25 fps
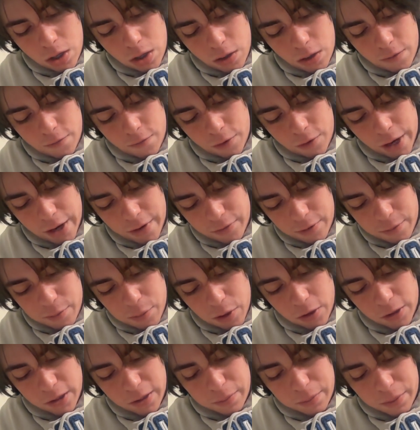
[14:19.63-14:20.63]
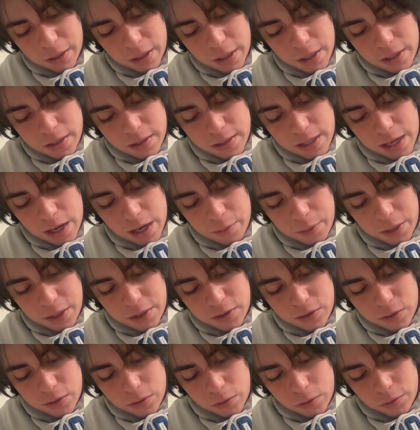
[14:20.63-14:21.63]
for every part he plays? How many
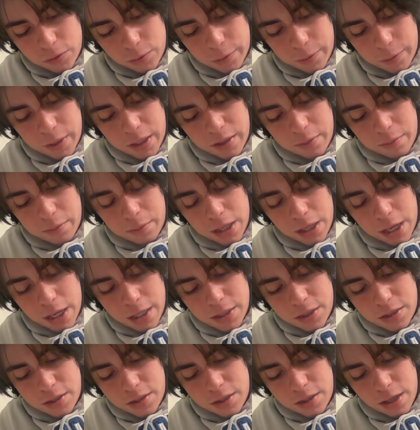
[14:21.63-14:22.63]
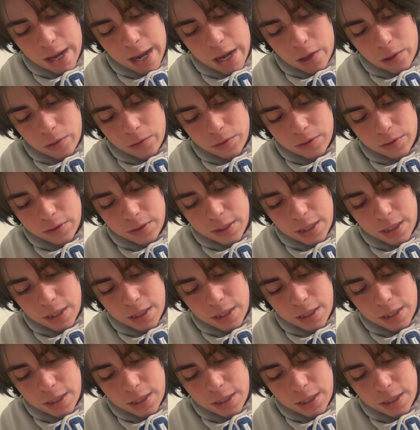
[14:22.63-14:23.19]
souls would he be obliged to house?